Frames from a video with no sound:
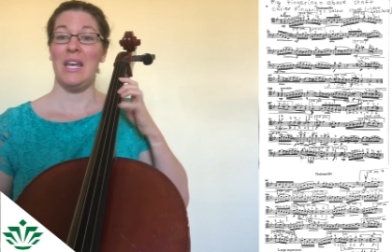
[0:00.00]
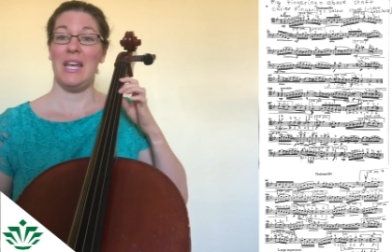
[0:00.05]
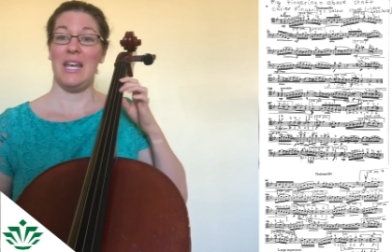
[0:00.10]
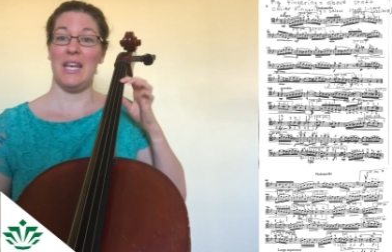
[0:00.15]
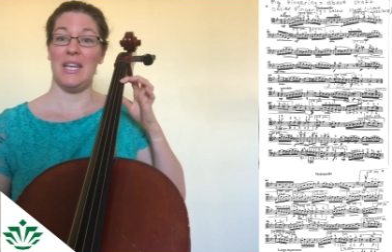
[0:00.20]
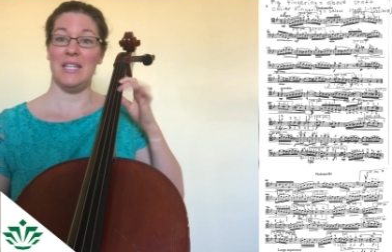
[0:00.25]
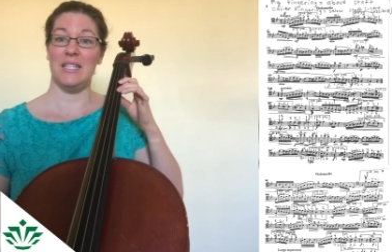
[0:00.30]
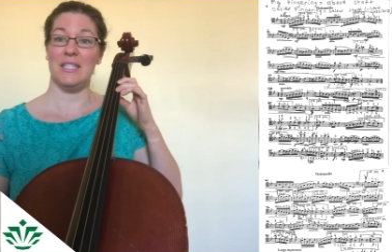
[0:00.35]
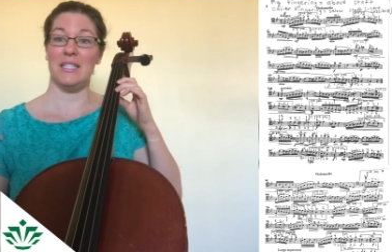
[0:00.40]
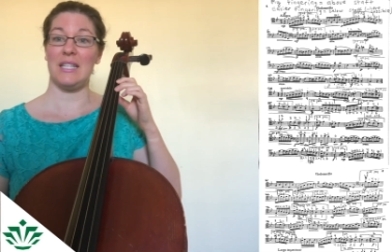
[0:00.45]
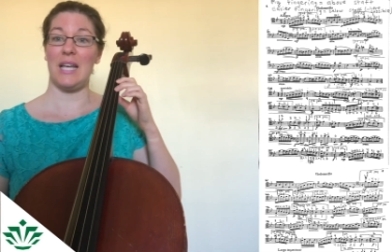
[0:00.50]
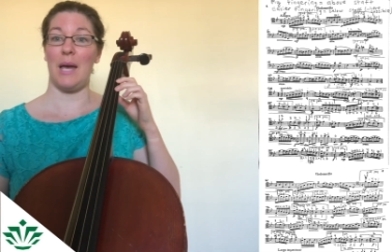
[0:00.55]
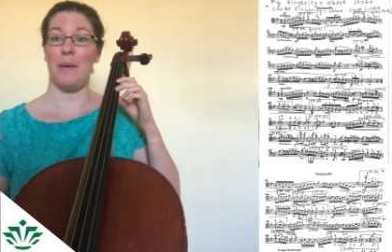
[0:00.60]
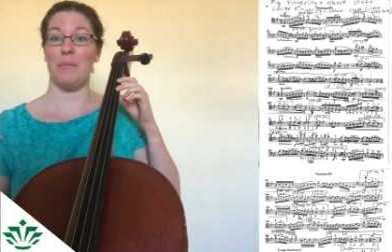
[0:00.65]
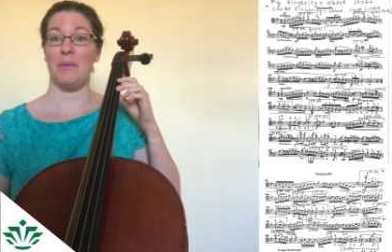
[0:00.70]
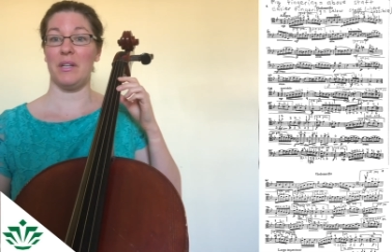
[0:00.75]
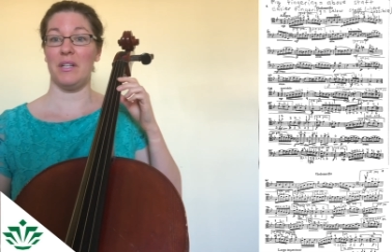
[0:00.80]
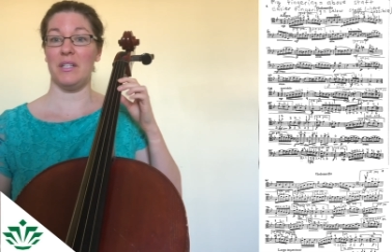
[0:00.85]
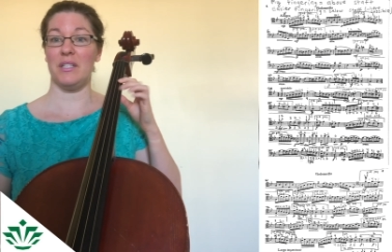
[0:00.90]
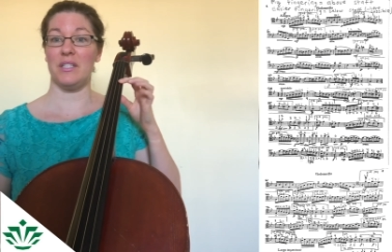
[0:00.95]
is I'm
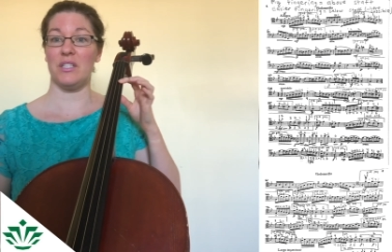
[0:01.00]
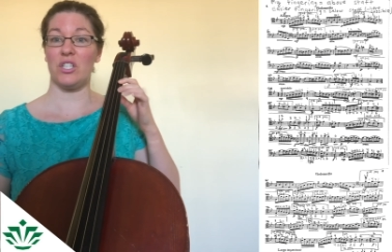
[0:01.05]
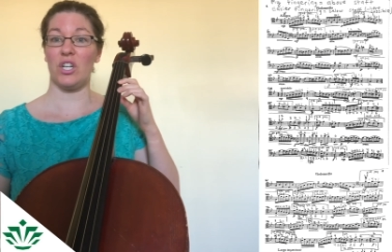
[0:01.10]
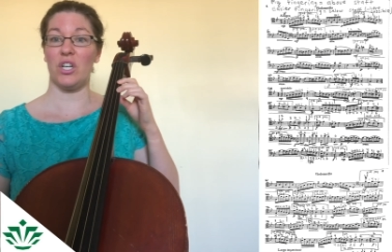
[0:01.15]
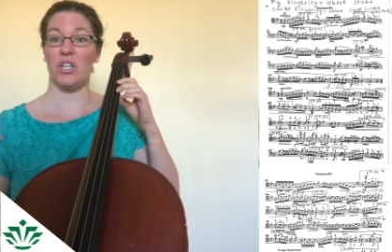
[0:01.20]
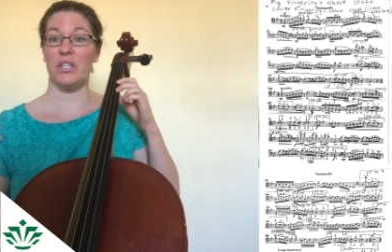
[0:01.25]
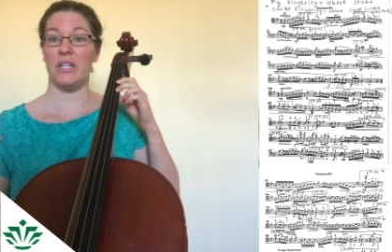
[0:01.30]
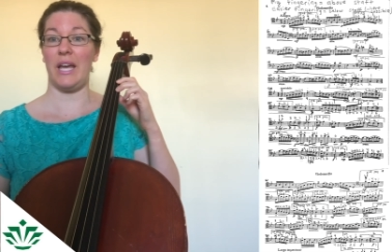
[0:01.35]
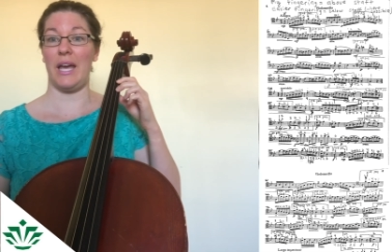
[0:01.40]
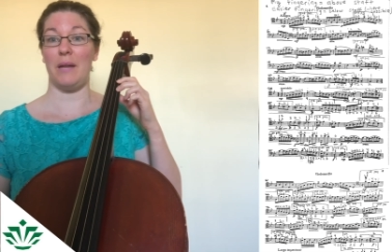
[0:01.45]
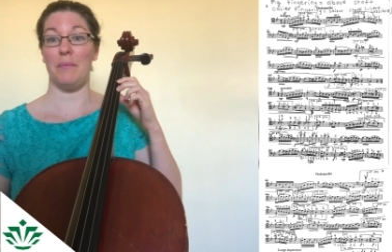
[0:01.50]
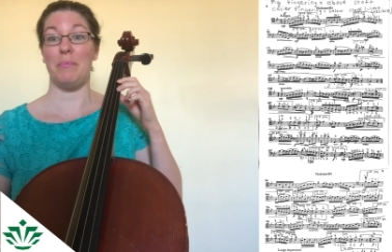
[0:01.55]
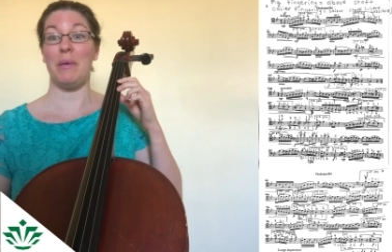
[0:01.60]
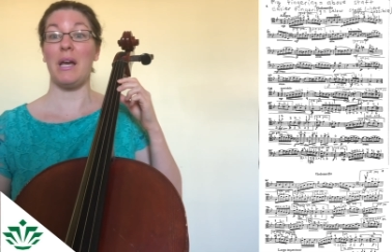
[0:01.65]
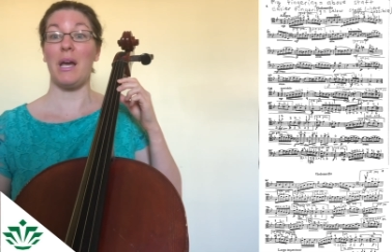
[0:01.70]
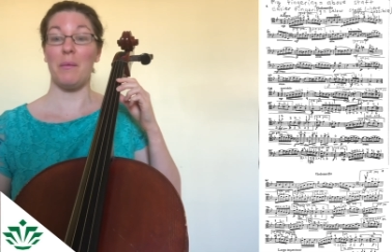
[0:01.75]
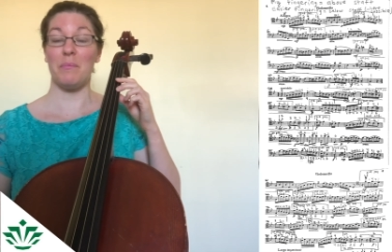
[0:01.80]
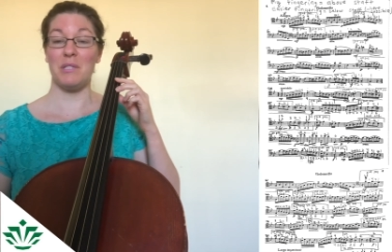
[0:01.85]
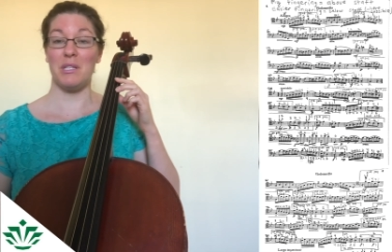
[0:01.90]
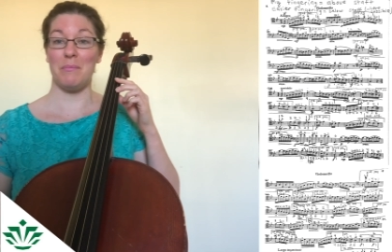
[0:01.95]
going to start at
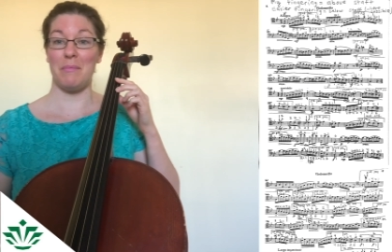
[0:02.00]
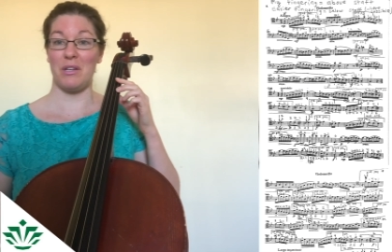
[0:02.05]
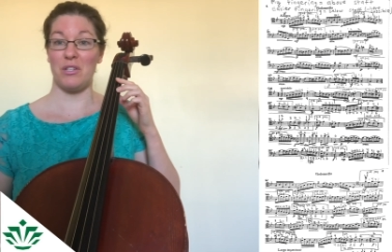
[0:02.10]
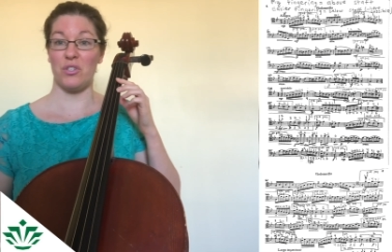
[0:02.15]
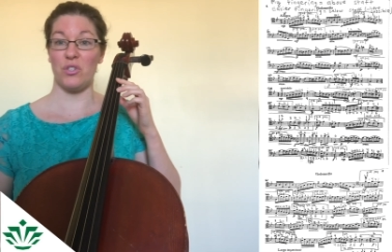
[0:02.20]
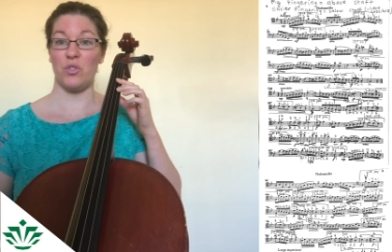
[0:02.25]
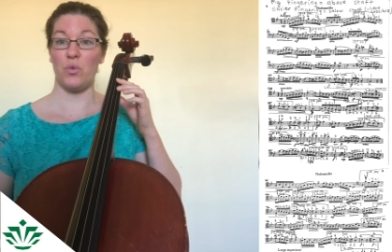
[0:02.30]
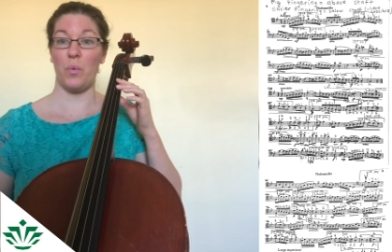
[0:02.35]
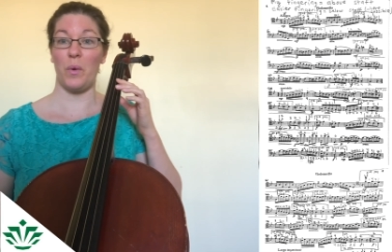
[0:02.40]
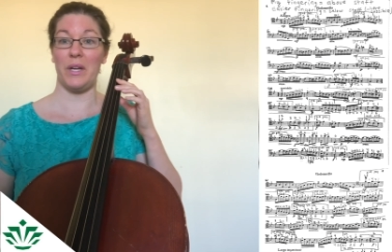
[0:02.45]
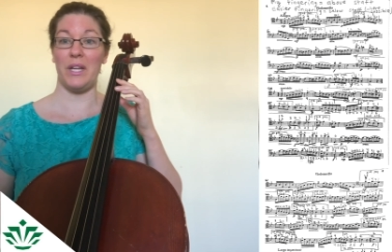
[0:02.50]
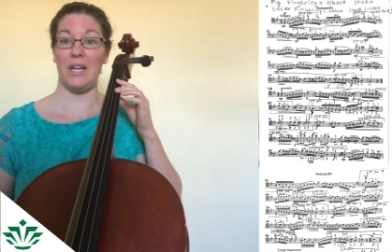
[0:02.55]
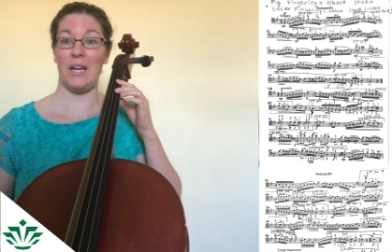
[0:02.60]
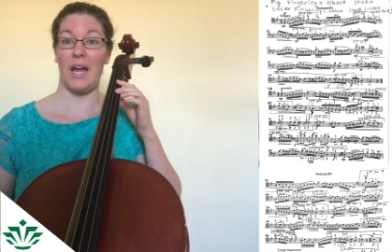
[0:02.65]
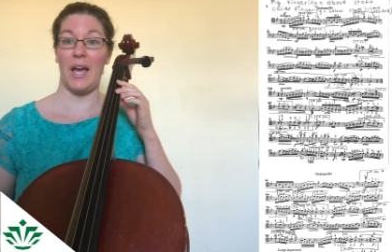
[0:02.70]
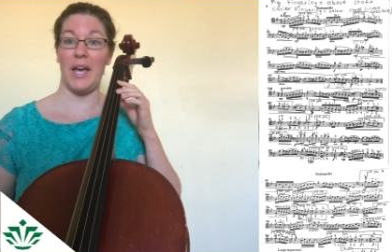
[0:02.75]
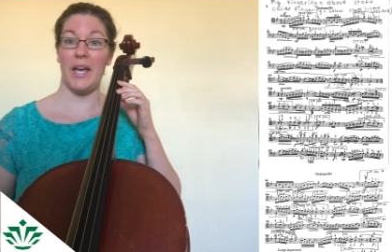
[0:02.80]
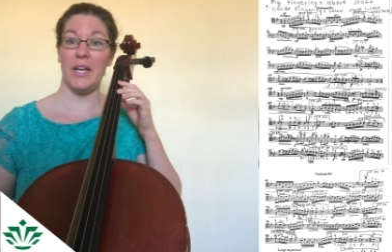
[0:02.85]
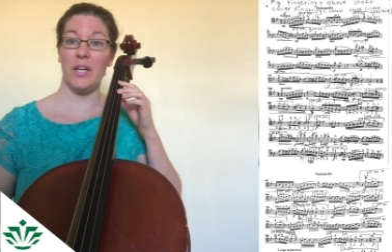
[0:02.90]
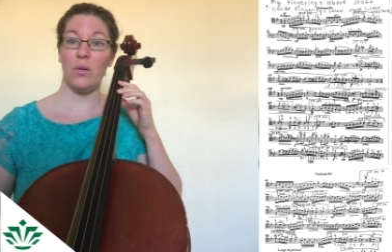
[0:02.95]
pick up to measure
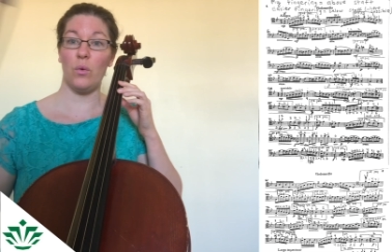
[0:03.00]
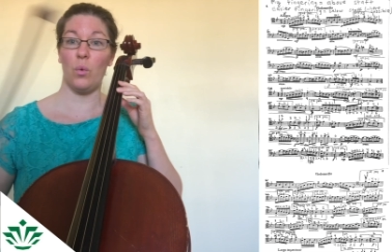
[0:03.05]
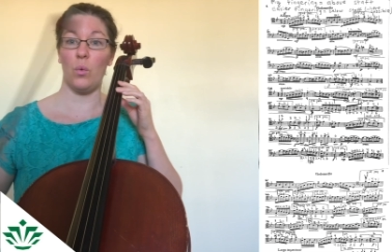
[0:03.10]
29,